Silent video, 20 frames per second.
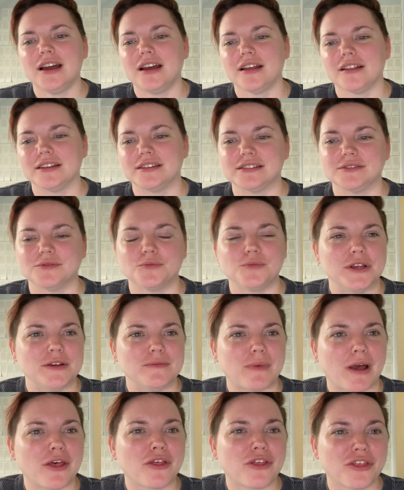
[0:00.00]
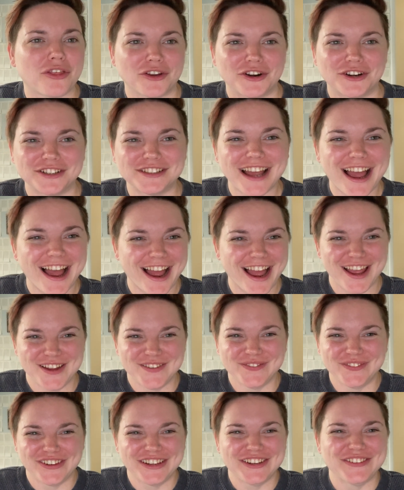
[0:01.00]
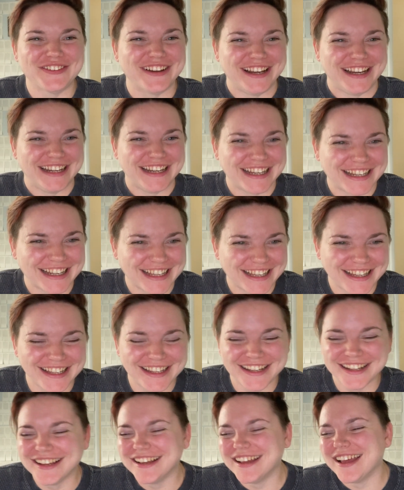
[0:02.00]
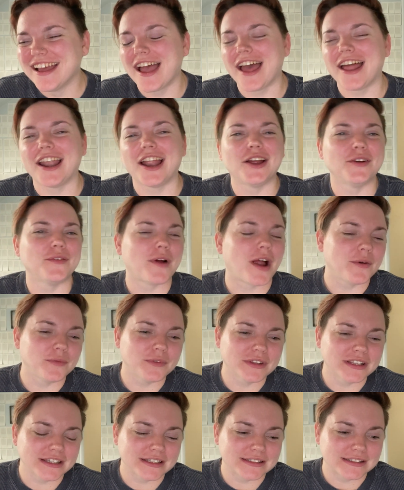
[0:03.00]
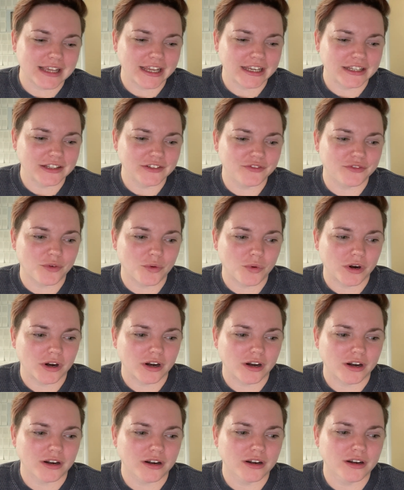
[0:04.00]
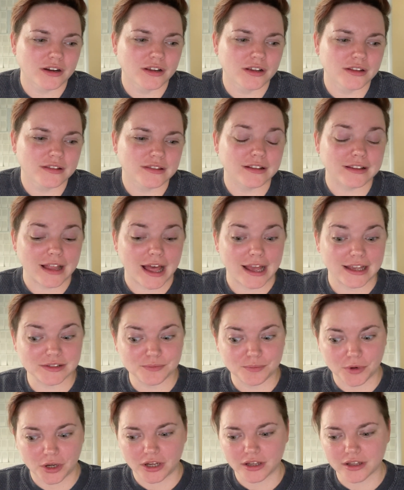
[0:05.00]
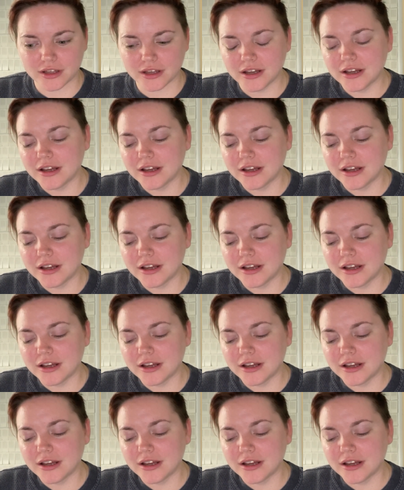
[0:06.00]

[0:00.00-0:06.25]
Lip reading: This will be my third time rereading it, and I'm really excited for the last book.